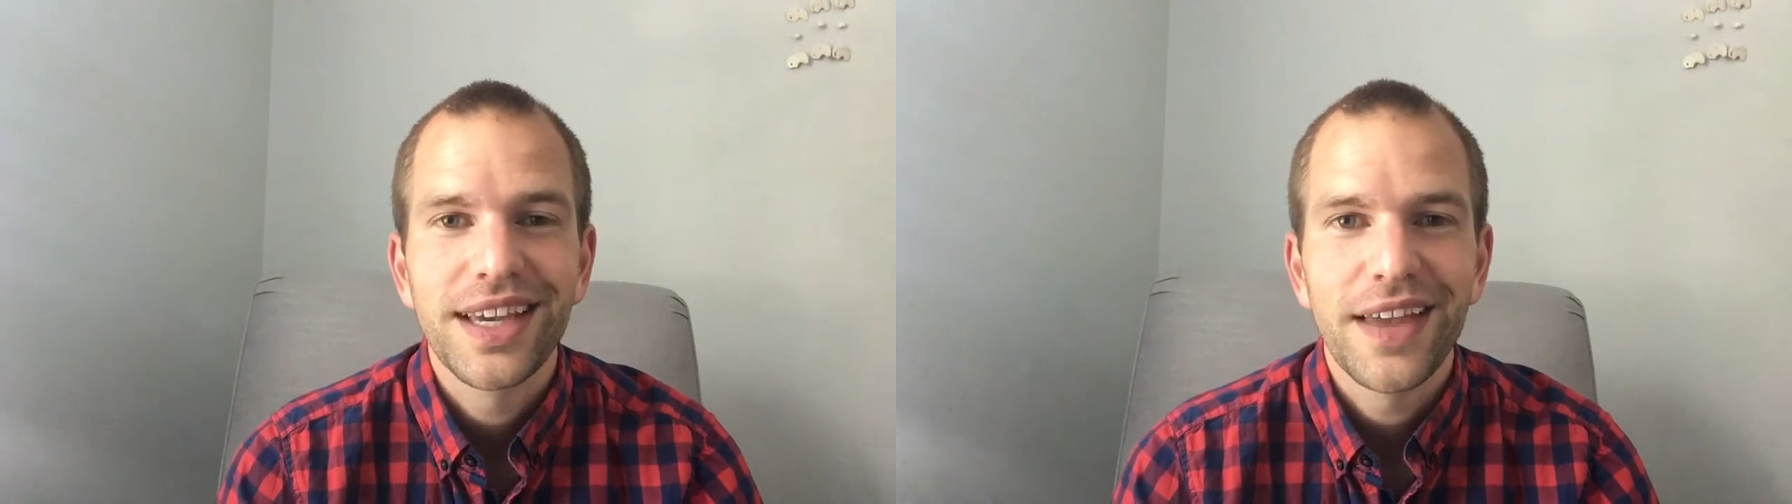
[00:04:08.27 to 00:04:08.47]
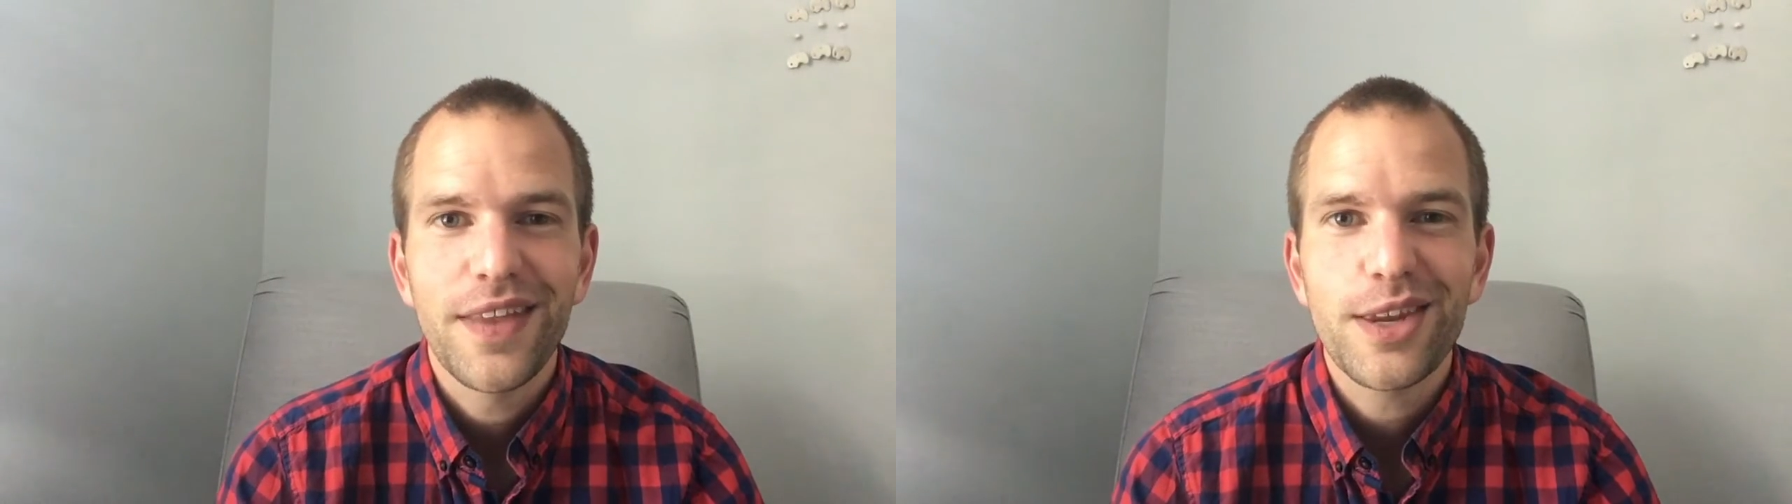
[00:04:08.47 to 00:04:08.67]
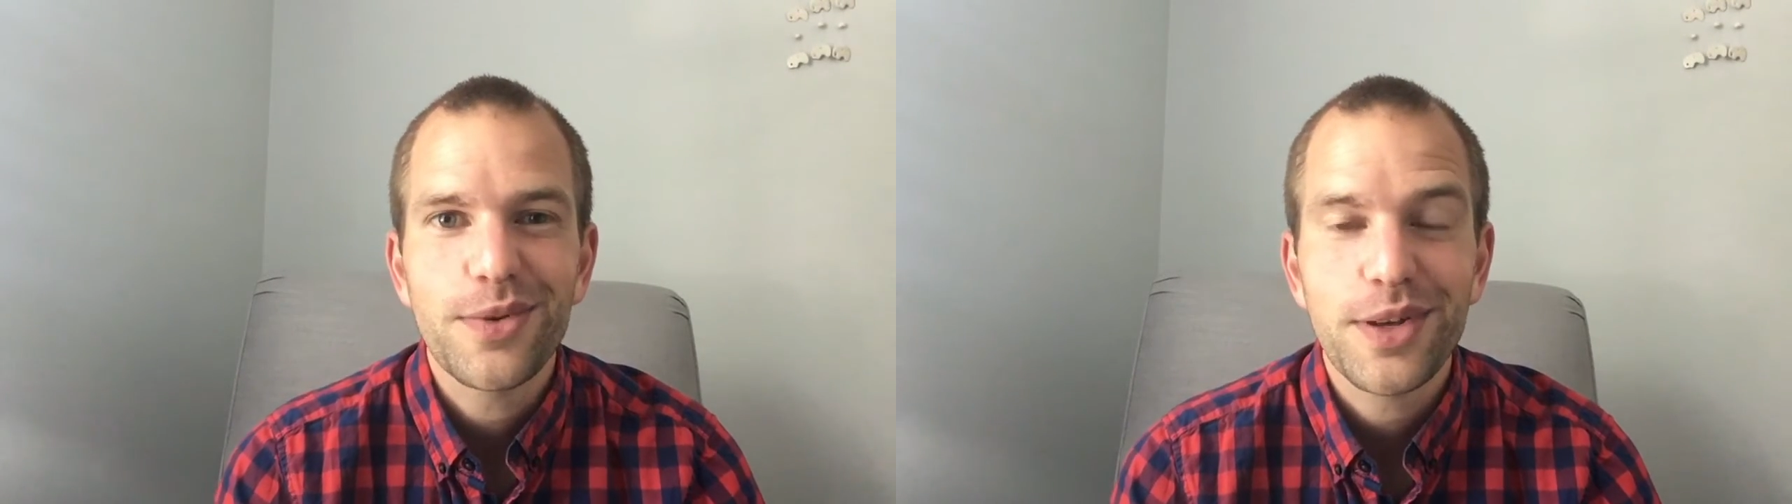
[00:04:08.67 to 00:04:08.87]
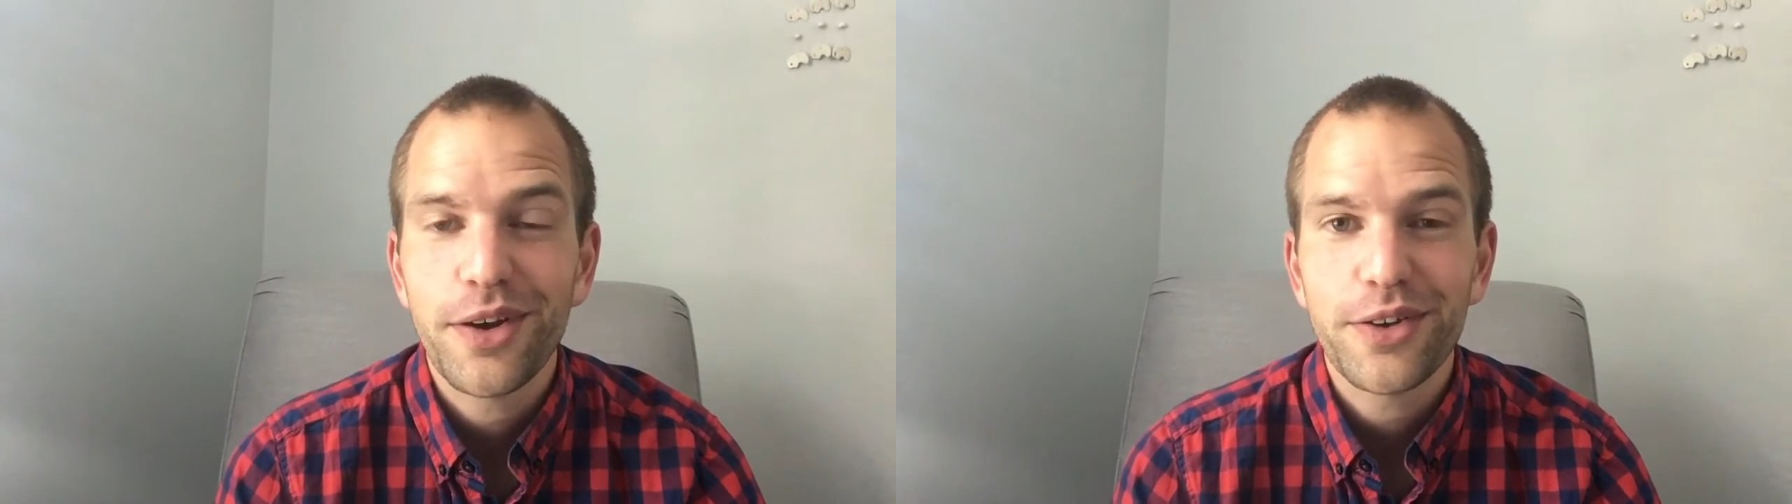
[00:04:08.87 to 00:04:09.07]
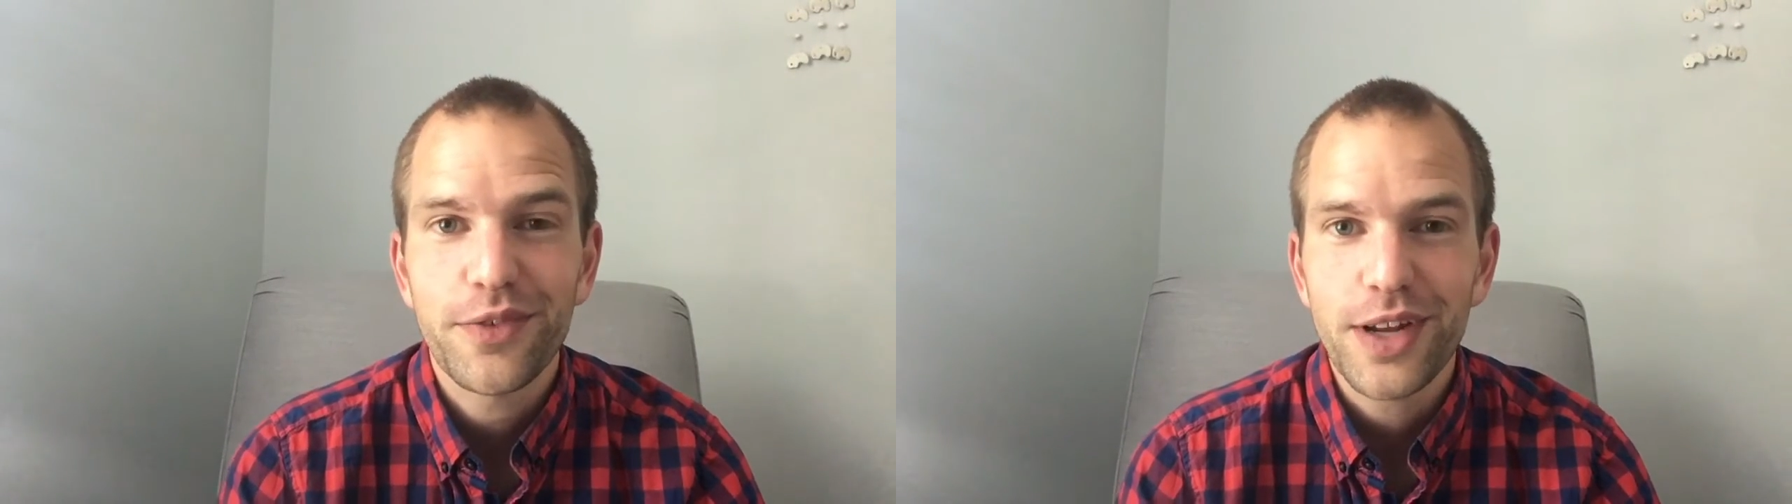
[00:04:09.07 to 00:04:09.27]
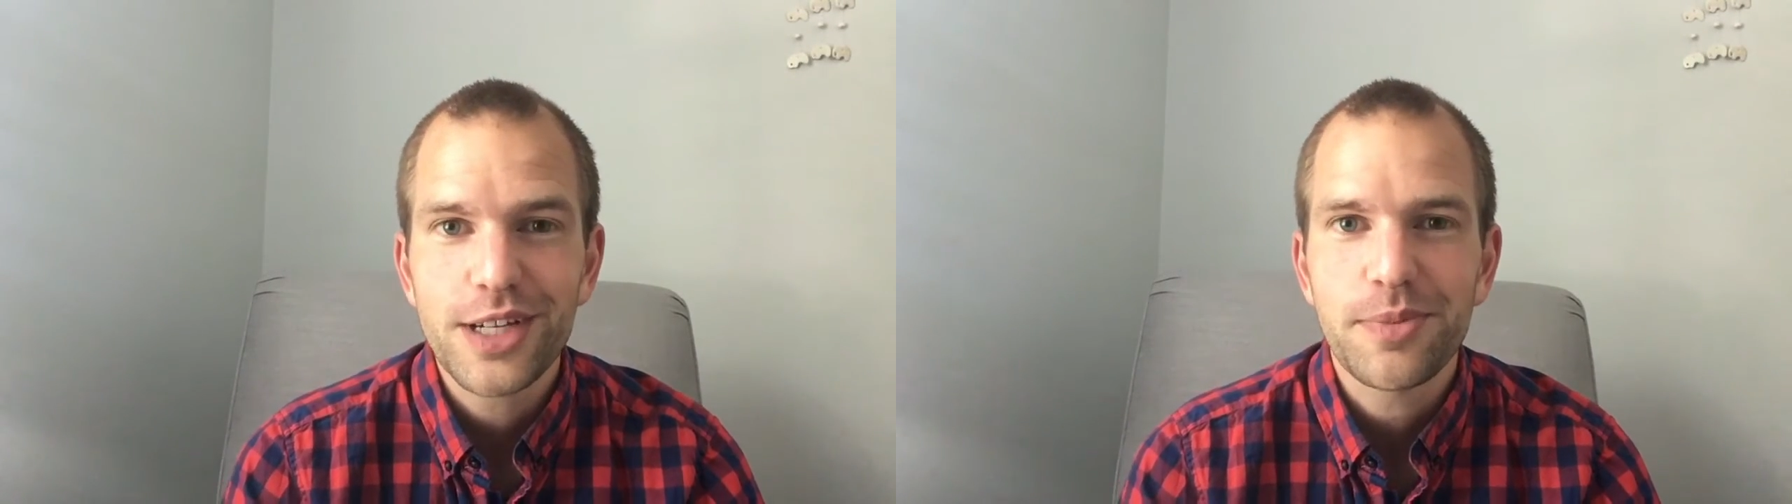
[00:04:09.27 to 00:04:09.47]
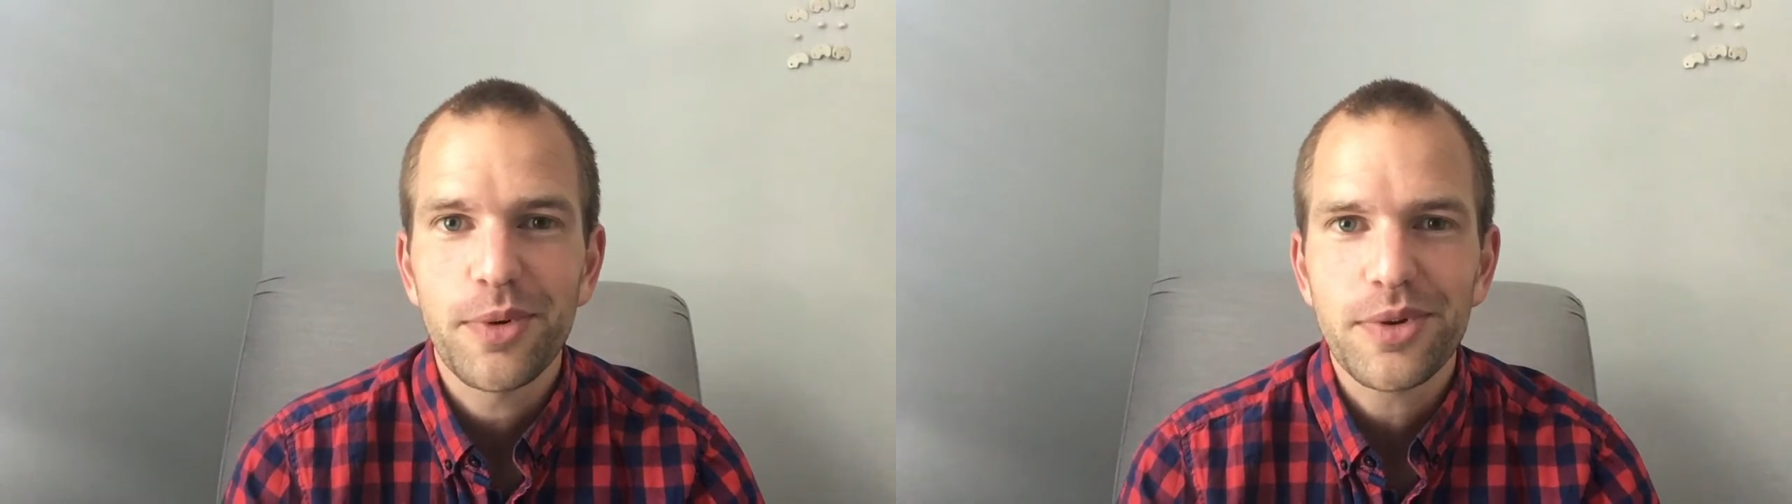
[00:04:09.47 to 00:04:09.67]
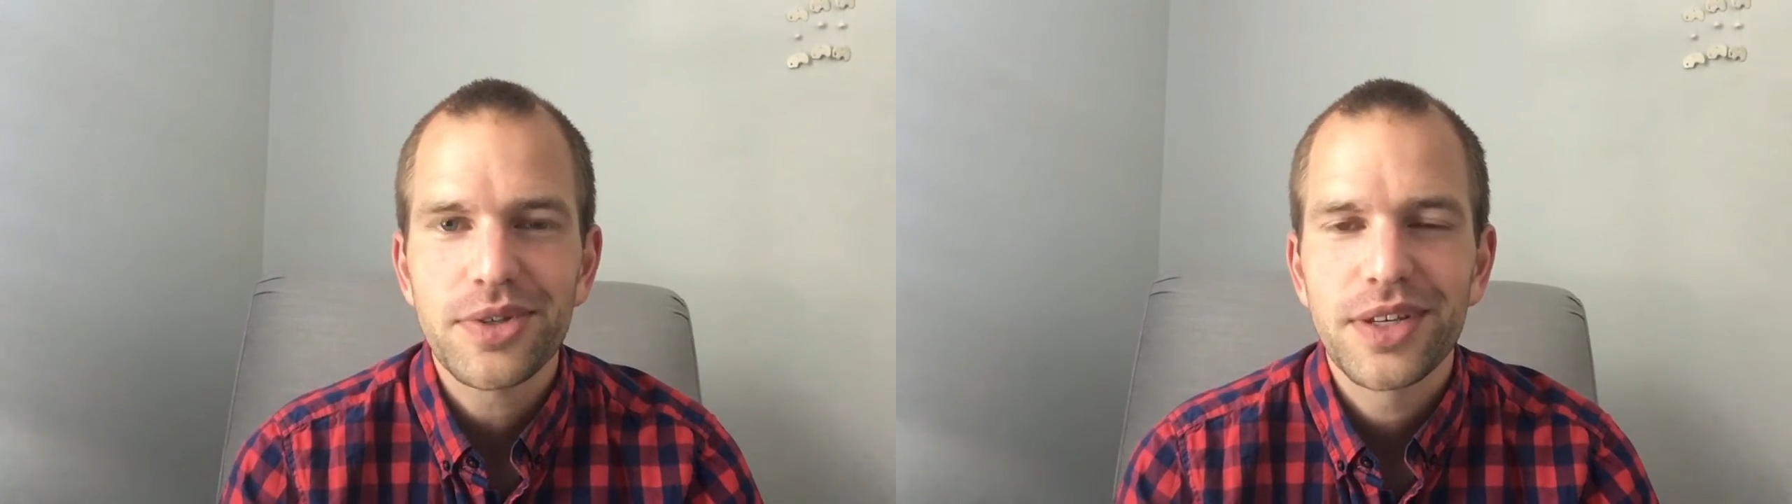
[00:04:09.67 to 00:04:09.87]
and then you eat all your
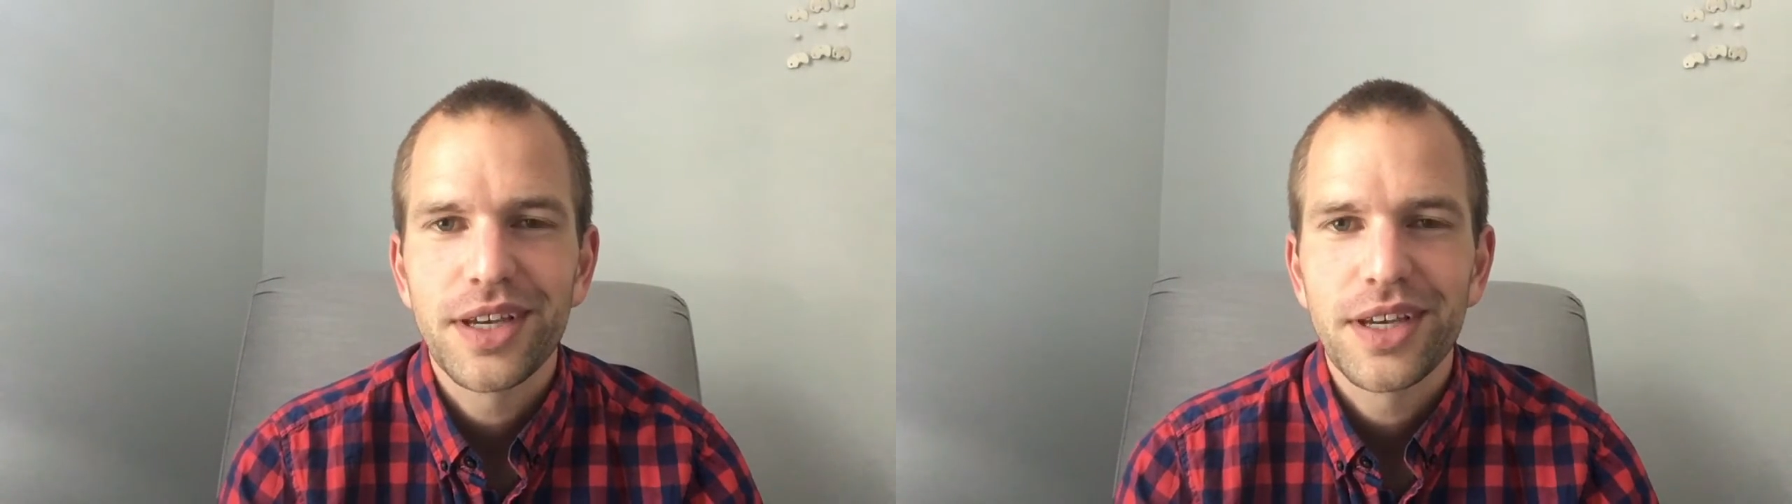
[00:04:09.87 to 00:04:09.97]
vegetables,